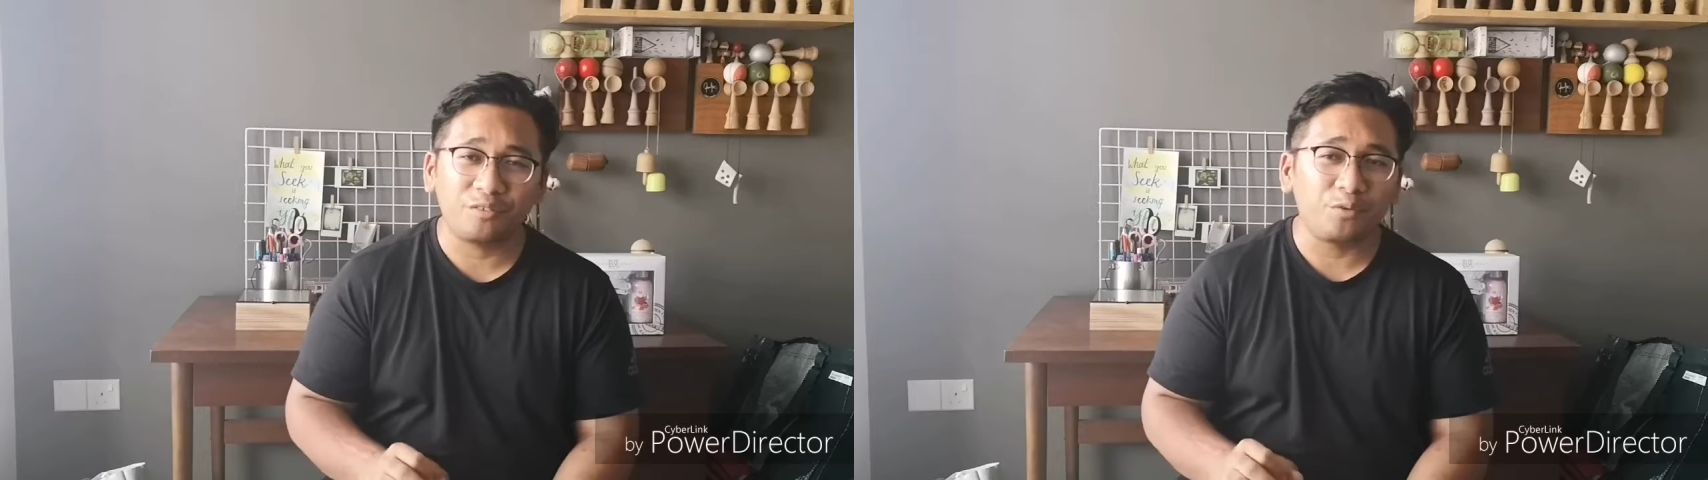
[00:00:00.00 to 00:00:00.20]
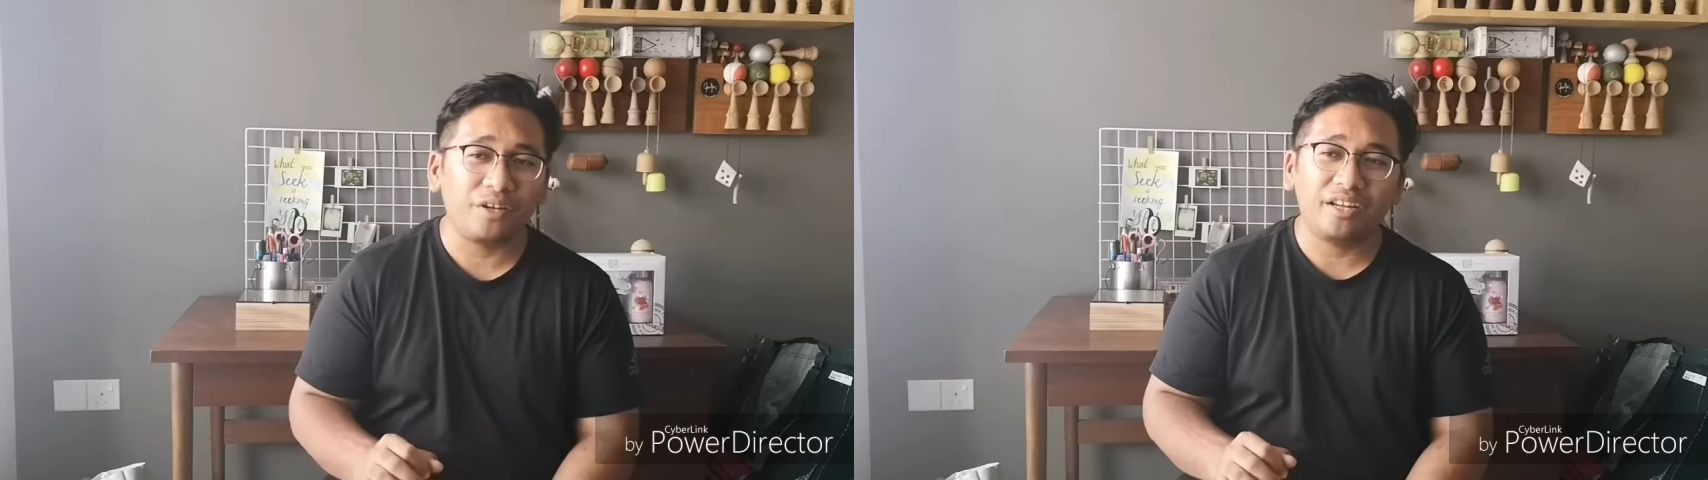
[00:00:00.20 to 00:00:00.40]

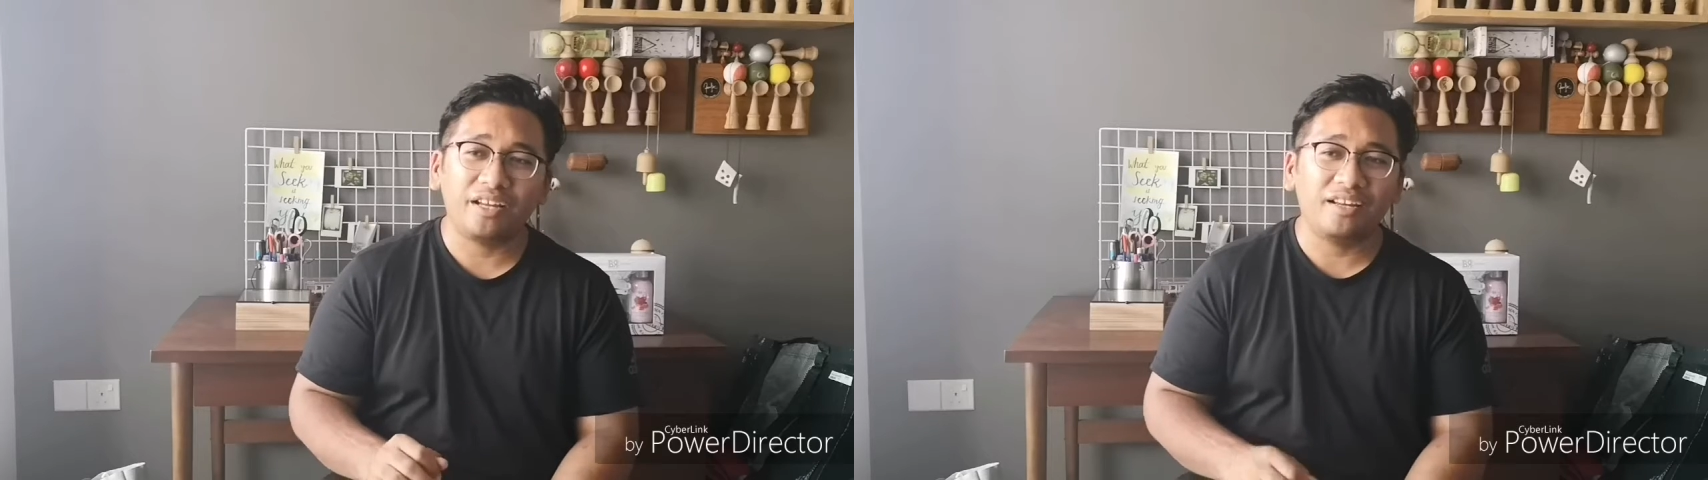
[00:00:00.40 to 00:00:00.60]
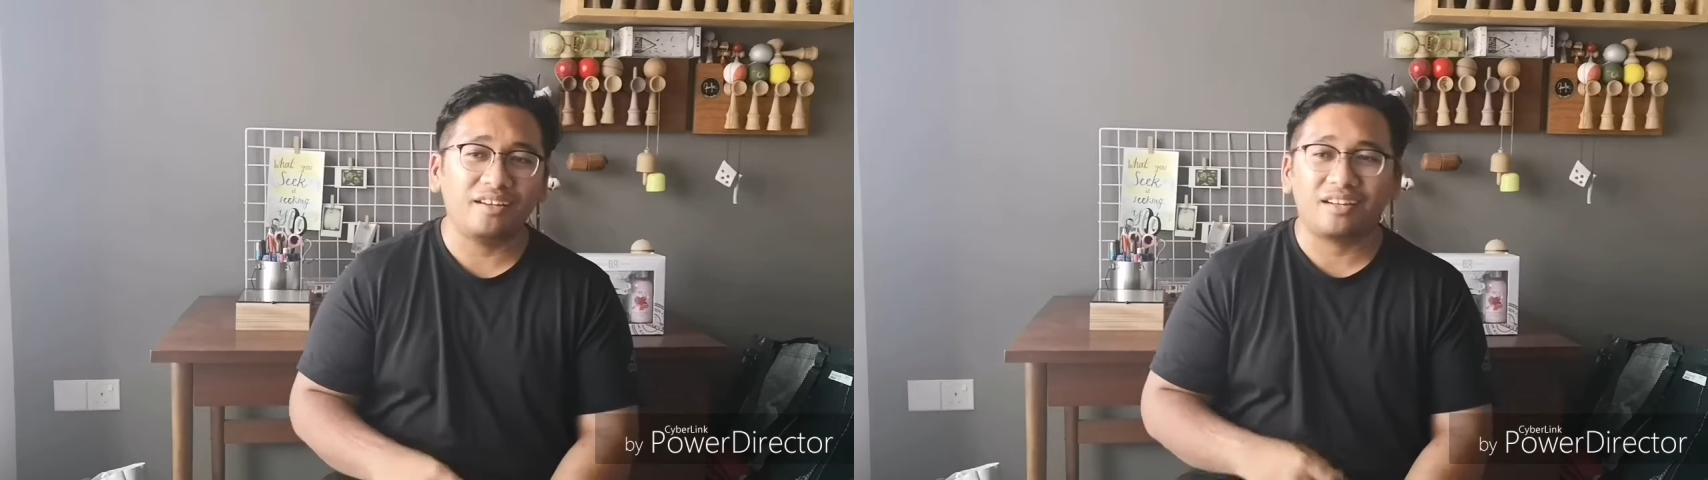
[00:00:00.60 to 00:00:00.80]
the
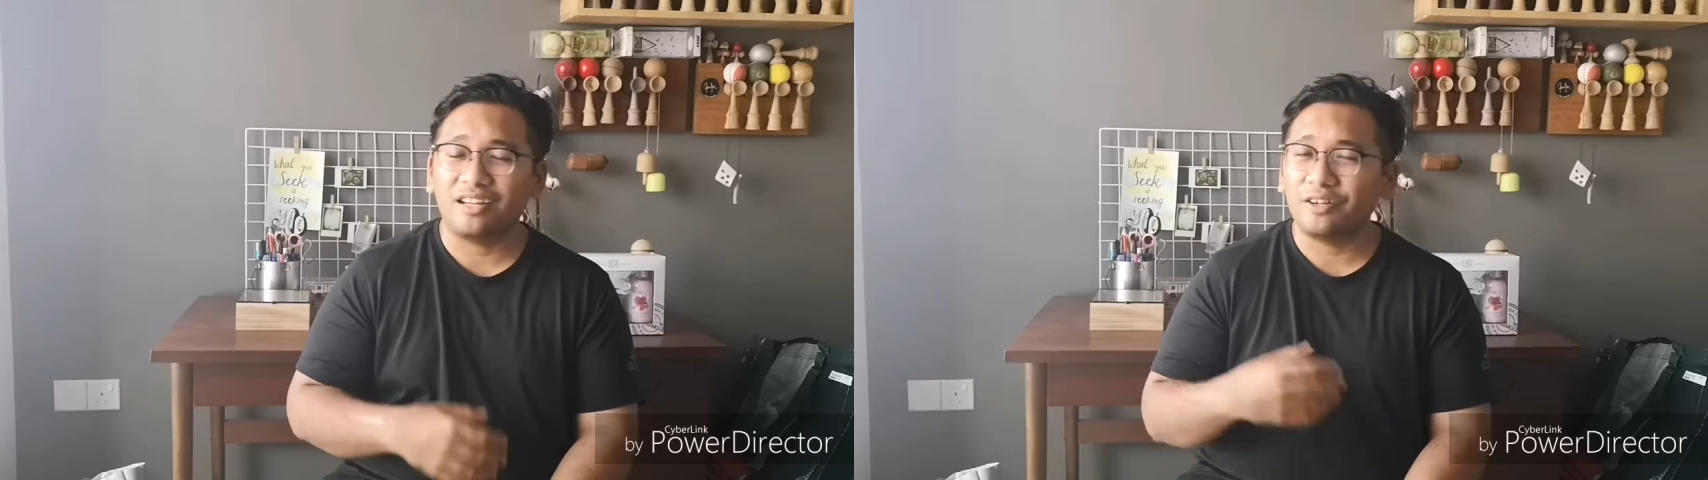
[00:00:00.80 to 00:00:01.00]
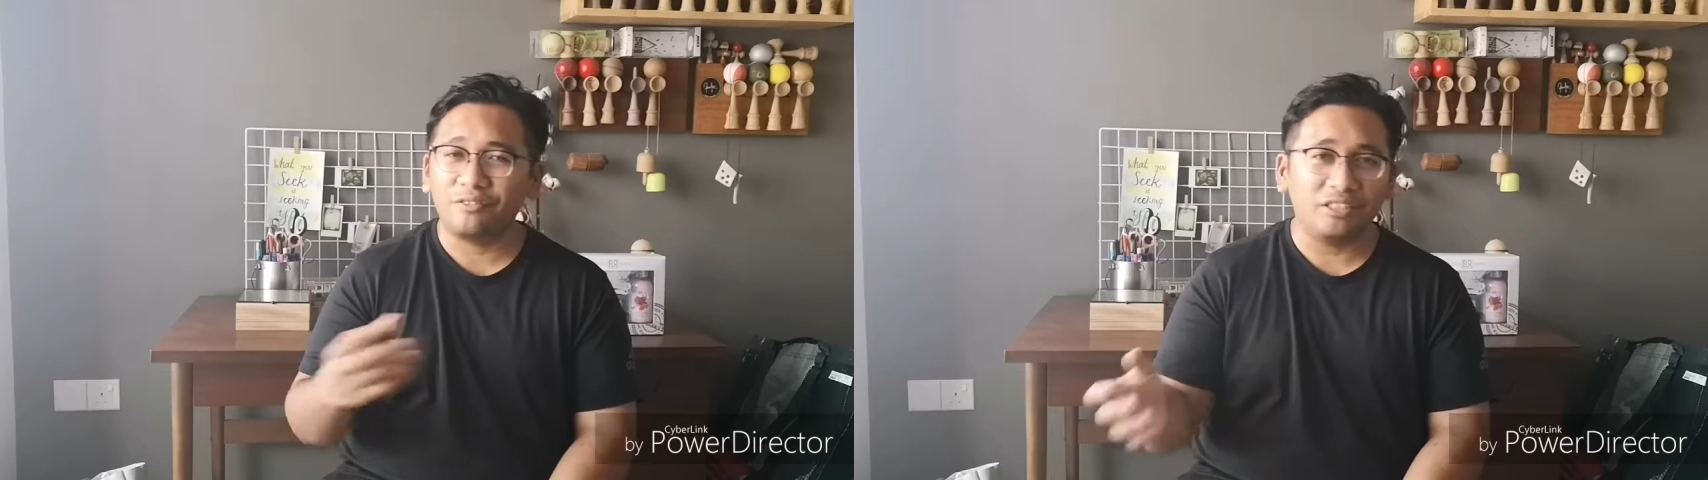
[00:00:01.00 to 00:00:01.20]
way the
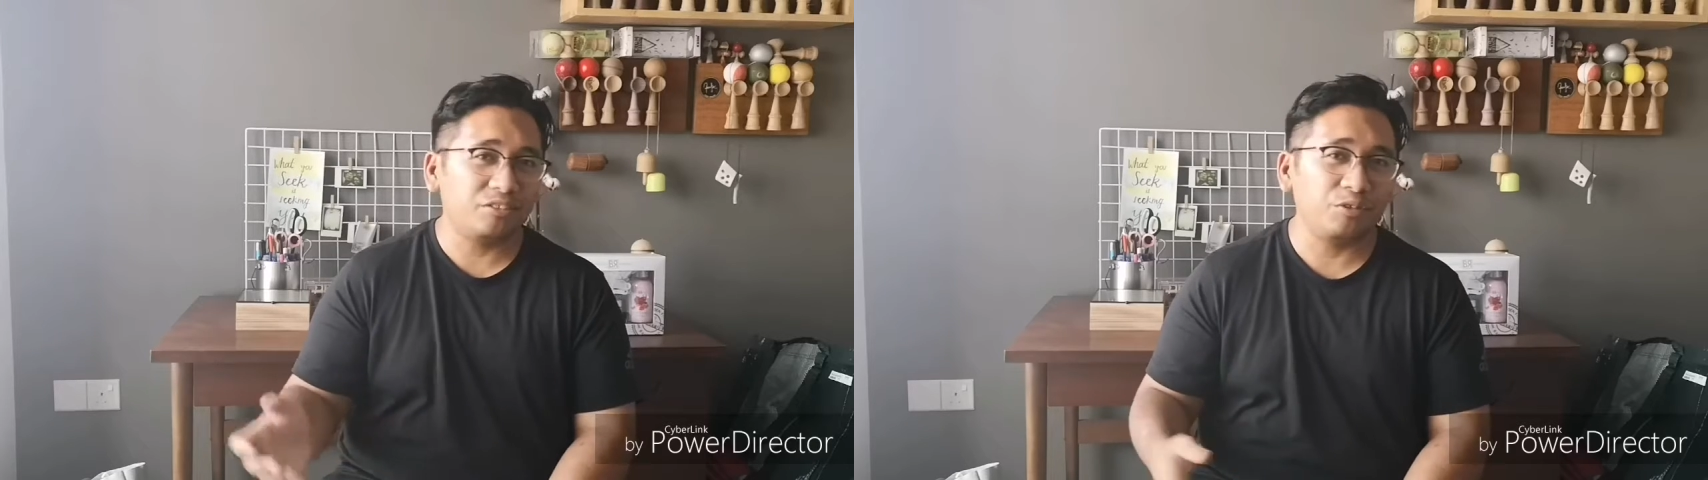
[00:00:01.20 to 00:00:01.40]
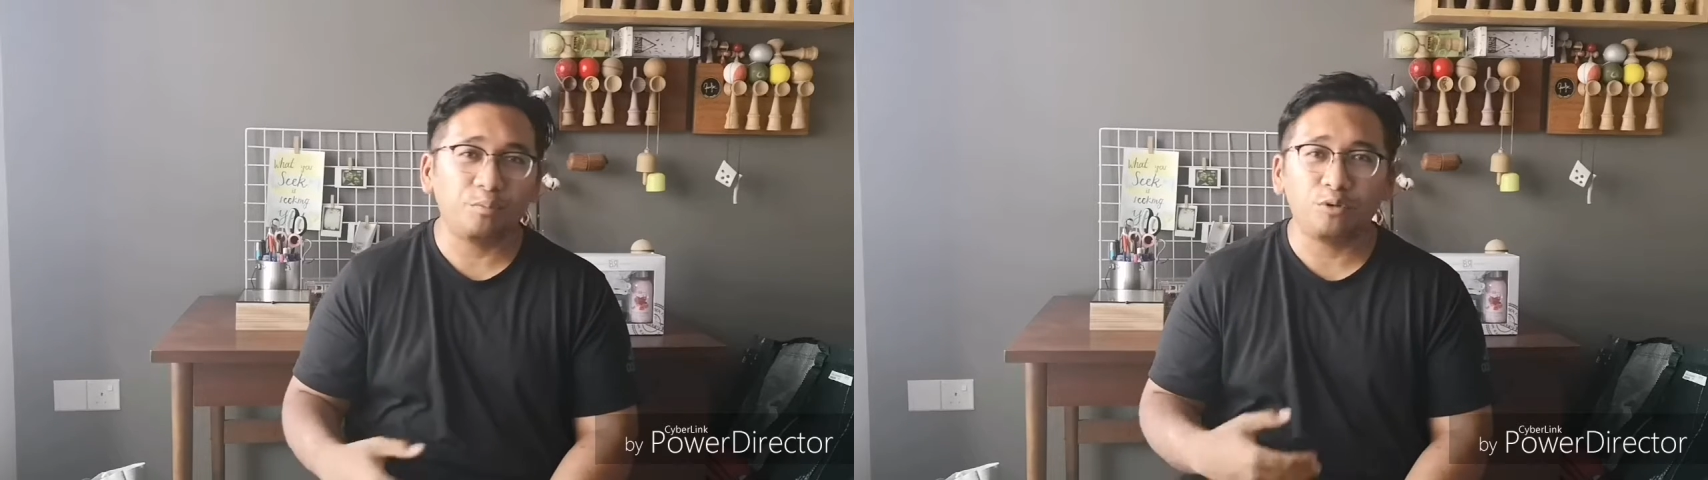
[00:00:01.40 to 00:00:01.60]
color
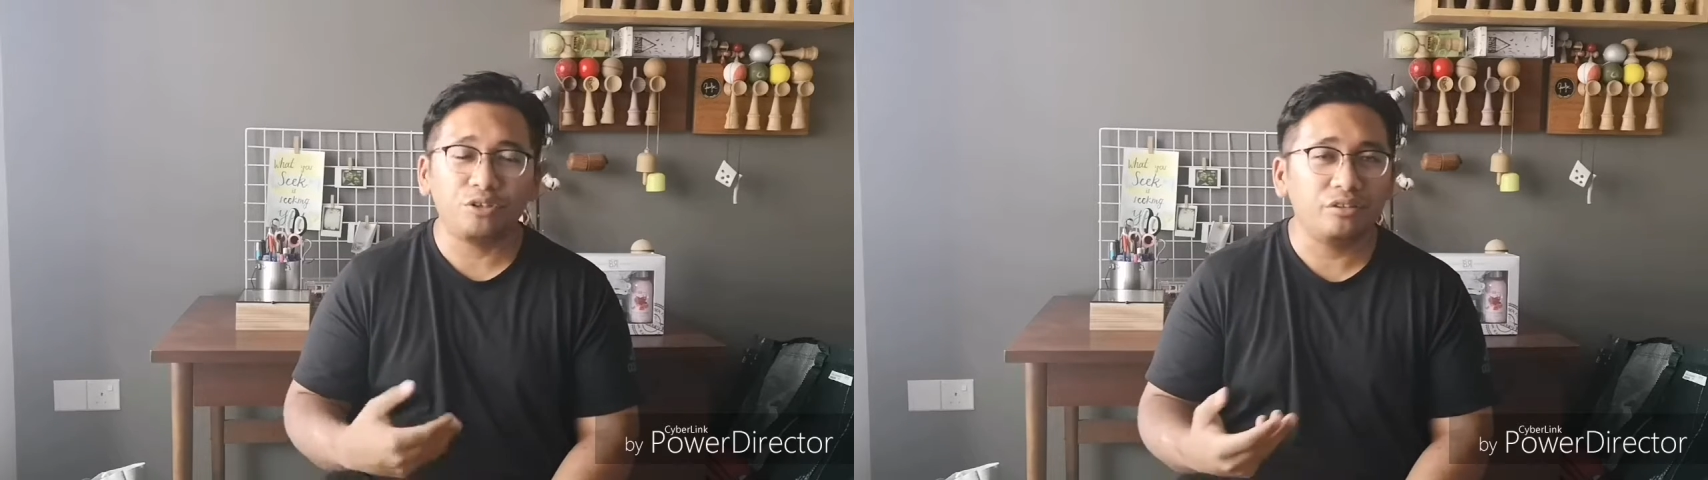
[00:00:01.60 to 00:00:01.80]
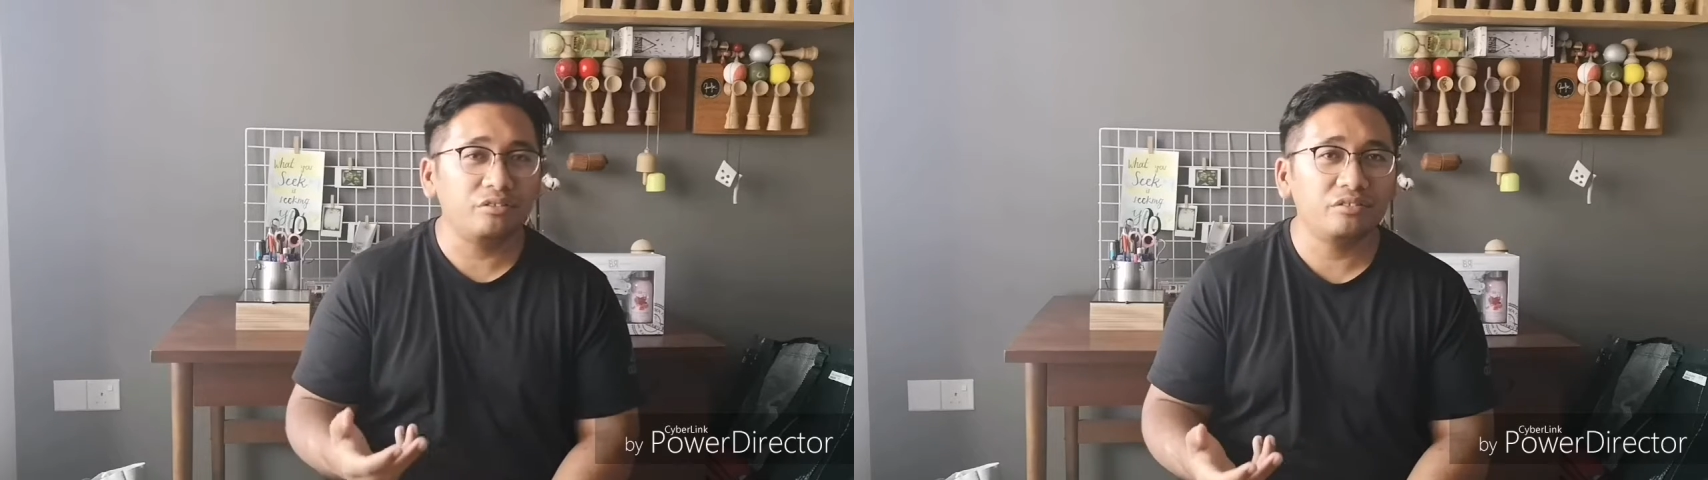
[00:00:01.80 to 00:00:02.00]
is
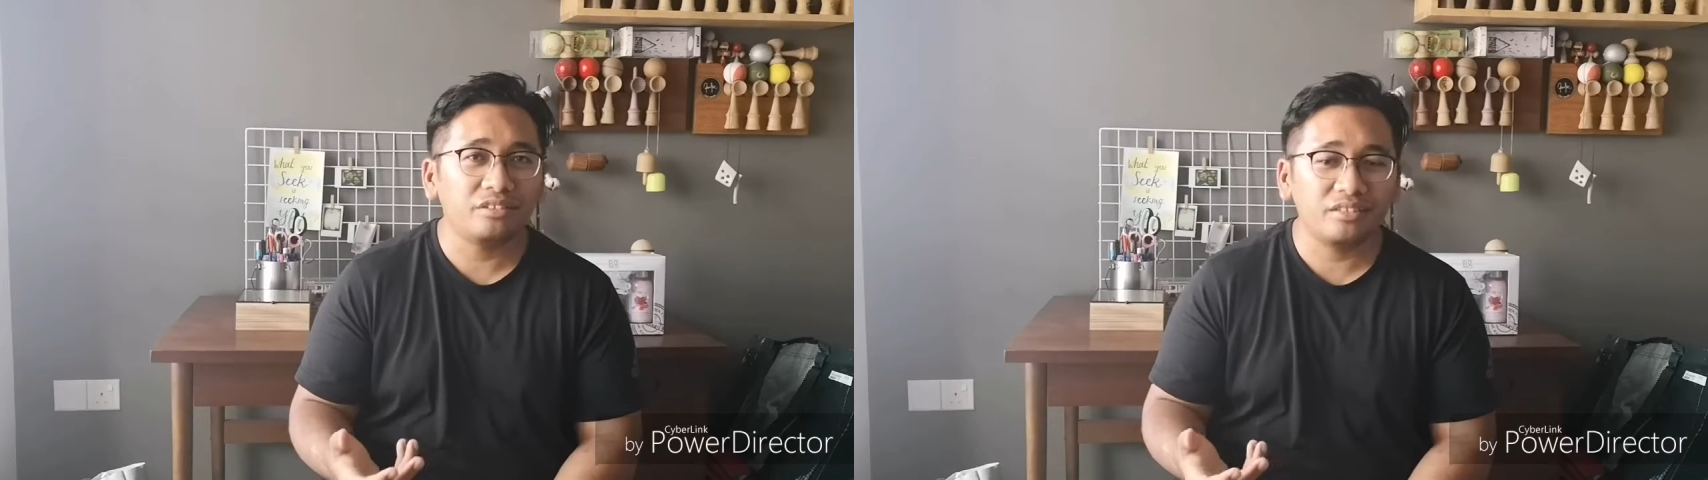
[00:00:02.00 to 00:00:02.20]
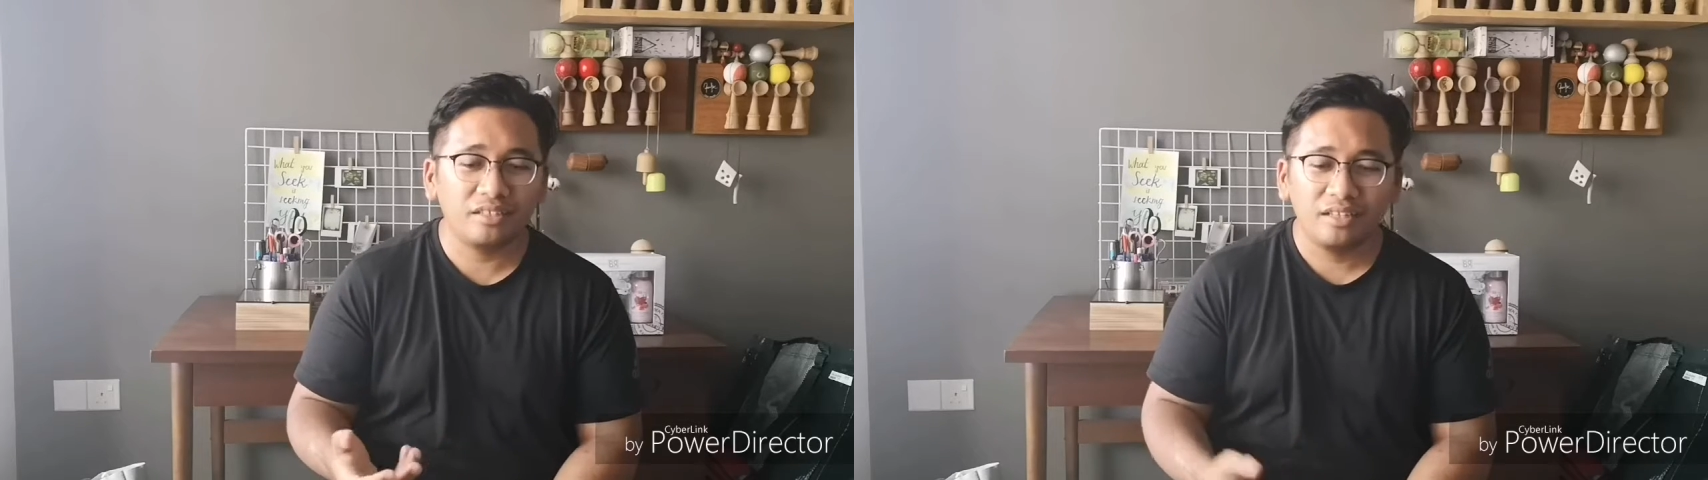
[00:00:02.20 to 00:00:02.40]

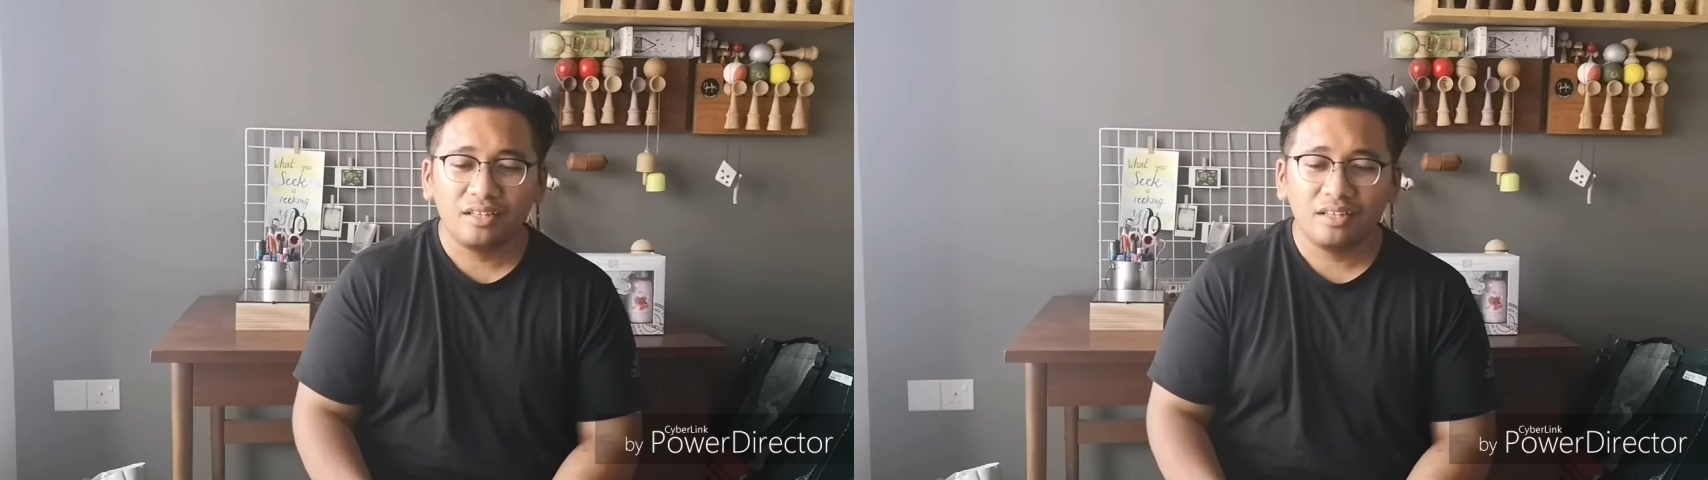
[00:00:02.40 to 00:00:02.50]
reproduced.